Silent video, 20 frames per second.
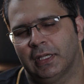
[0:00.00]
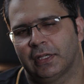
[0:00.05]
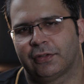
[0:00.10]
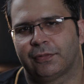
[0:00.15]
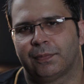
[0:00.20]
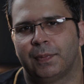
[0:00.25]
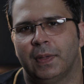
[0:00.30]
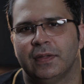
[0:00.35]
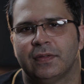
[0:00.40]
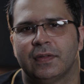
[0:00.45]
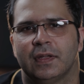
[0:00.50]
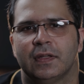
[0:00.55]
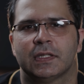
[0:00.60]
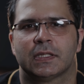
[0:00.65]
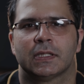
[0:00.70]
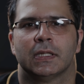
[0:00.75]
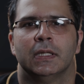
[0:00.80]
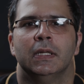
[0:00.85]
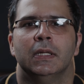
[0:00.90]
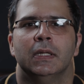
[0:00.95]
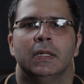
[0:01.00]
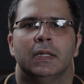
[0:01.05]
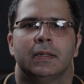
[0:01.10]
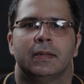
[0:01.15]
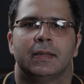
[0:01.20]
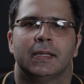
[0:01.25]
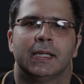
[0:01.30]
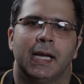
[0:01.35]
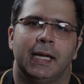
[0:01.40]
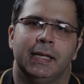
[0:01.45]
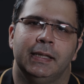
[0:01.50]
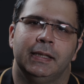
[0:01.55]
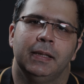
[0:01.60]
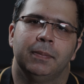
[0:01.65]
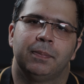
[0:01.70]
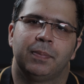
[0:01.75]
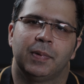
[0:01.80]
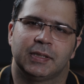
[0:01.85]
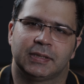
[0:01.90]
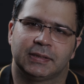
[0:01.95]
expenses,
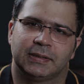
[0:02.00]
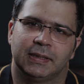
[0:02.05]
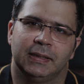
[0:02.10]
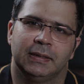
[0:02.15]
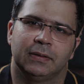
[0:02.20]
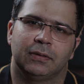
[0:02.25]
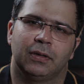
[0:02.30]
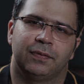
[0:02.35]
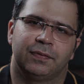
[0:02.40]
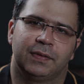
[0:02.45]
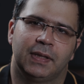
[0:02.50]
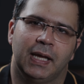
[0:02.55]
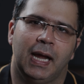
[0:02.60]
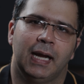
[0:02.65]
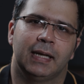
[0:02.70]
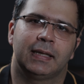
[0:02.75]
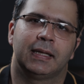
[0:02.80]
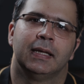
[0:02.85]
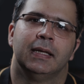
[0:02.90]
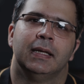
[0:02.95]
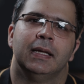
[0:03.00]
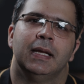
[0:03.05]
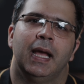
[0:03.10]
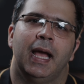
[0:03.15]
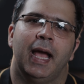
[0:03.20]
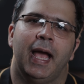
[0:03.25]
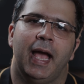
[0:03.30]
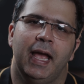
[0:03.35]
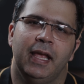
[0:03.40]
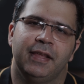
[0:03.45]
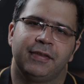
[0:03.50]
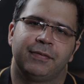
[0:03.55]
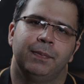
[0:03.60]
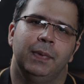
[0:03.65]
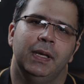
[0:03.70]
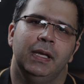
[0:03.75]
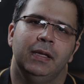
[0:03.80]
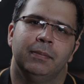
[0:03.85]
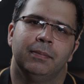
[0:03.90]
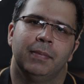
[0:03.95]
90% of that has
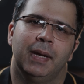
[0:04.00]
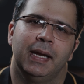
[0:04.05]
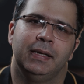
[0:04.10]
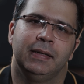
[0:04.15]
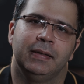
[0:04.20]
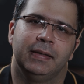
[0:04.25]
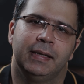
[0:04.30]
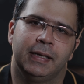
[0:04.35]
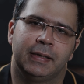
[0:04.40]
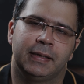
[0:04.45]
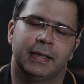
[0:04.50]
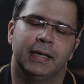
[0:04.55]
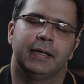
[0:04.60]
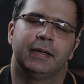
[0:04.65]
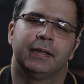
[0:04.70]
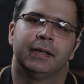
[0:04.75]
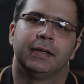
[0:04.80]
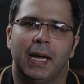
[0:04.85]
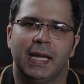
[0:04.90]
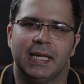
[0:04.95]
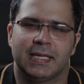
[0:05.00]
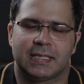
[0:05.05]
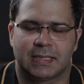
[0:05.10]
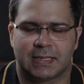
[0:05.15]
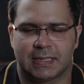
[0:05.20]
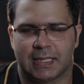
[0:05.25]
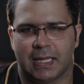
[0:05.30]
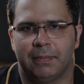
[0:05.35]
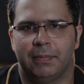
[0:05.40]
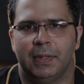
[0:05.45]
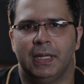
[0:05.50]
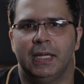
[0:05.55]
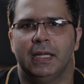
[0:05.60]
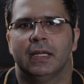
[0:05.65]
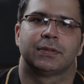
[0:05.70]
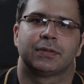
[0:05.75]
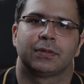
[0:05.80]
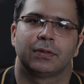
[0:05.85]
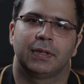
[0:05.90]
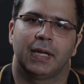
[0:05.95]
been mandated by
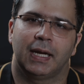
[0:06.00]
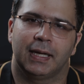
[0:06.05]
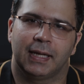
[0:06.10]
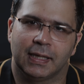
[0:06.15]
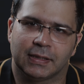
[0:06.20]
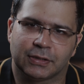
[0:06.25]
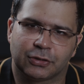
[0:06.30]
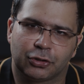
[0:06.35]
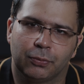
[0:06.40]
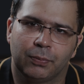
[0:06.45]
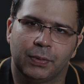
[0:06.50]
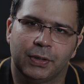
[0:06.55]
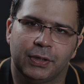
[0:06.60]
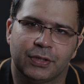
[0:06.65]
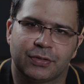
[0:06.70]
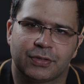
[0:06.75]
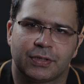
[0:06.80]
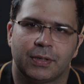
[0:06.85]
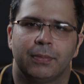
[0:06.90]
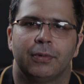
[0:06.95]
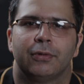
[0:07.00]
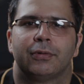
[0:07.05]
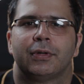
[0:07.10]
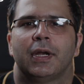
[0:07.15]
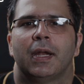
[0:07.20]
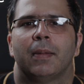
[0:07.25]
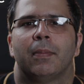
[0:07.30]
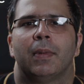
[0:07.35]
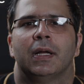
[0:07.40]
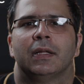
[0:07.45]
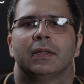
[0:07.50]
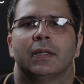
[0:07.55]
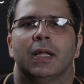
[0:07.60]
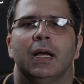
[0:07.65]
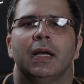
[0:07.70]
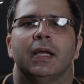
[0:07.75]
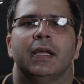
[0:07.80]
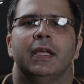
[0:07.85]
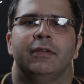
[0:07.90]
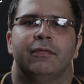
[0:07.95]
SEBI, so that has to be distributed among
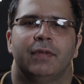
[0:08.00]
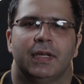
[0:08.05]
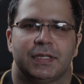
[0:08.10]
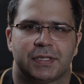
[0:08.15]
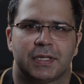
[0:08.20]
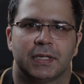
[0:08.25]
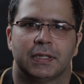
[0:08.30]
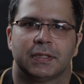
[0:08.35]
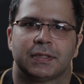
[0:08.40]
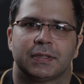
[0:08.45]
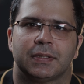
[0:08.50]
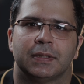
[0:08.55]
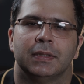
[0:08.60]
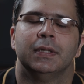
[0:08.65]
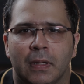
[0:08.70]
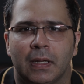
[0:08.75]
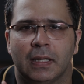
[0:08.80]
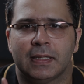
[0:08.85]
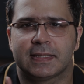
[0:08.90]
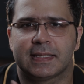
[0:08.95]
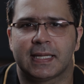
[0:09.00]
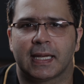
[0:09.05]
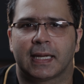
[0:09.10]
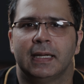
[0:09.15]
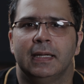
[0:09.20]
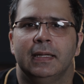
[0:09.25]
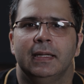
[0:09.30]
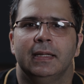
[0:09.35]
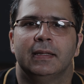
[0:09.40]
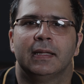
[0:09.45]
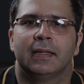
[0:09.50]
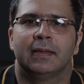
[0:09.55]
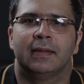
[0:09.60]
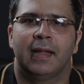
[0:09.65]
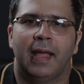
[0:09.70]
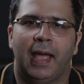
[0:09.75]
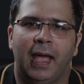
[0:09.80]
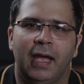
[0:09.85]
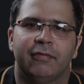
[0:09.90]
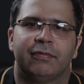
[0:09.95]
the investors. Secondly, the
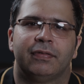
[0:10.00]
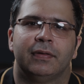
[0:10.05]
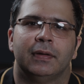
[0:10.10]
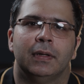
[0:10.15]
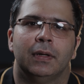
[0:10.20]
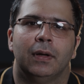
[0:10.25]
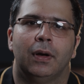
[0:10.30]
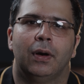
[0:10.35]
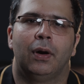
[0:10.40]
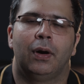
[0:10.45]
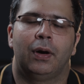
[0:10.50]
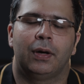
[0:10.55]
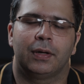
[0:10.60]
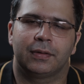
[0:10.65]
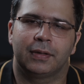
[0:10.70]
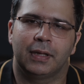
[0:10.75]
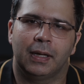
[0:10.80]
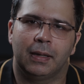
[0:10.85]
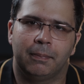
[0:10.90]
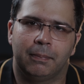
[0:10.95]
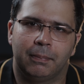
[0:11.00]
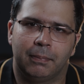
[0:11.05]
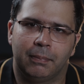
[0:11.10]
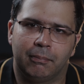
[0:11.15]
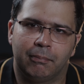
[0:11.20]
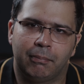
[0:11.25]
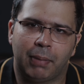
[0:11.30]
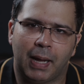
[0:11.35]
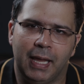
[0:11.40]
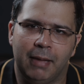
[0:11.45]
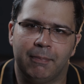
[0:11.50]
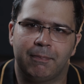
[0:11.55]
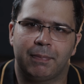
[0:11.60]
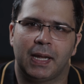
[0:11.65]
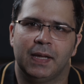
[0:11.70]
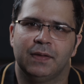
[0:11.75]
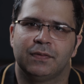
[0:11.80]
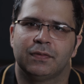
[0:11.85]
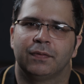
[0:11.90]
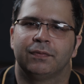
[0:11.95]
NAV or the buy
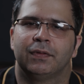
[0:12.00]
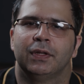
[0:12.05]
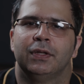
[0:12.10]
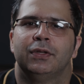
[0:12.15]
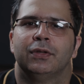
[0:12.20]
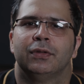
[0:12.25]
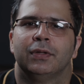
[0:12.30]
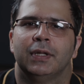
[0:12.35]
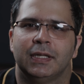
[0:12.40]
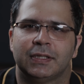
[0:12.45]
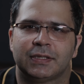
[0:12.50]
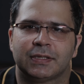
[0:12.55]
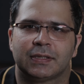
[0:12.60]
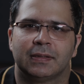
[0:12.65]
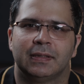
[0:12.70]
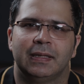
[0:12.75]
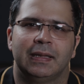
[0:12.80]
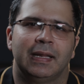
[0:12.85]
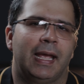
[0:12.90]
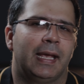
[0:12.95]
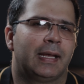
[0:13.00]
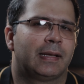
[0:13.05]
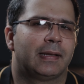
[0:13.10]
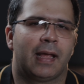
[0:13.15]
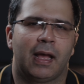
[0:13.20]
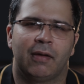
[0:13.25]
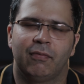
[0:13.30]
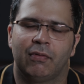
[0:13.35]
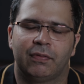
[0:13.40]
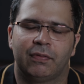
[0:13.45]
price of the units like NAV